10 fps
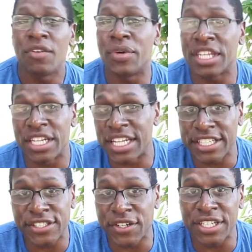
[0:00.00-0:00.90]
within the
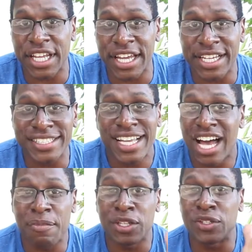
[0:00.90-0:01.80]
next 30 days,
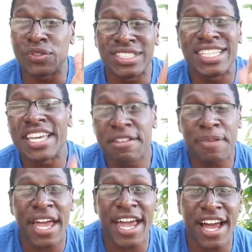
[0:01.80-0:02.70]
I'm gonna lose 10
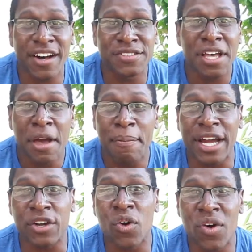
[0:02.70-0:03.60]
pounds
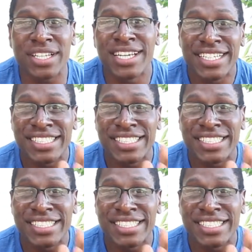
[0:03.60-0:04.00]
by going